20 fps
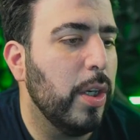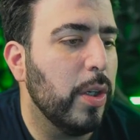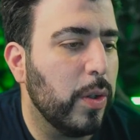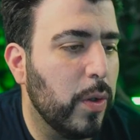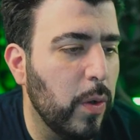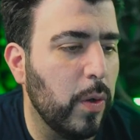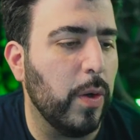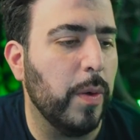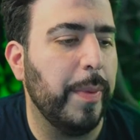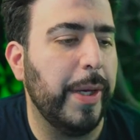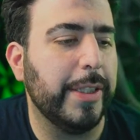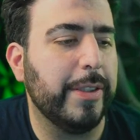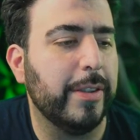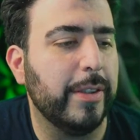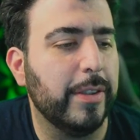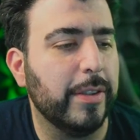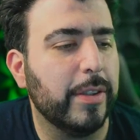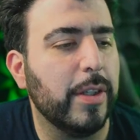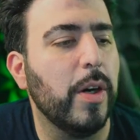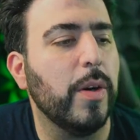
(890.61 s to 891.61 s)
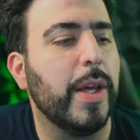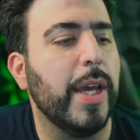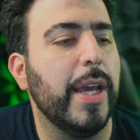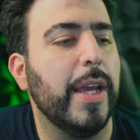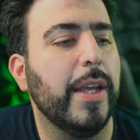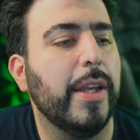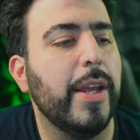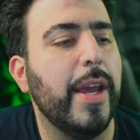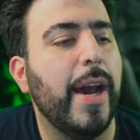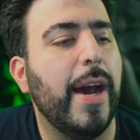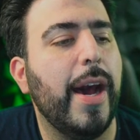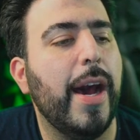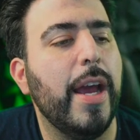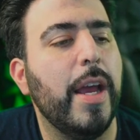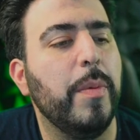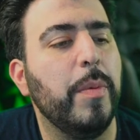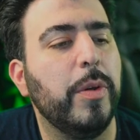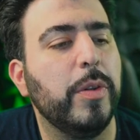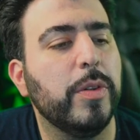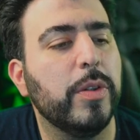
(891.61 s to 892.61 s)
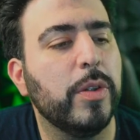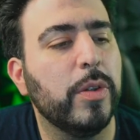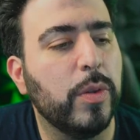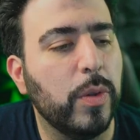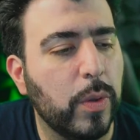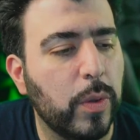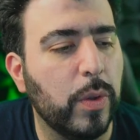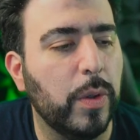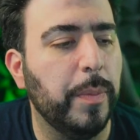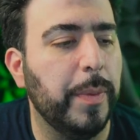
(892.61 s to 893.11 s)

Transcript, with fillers: Google Messages. Okay, yeah, I am using Google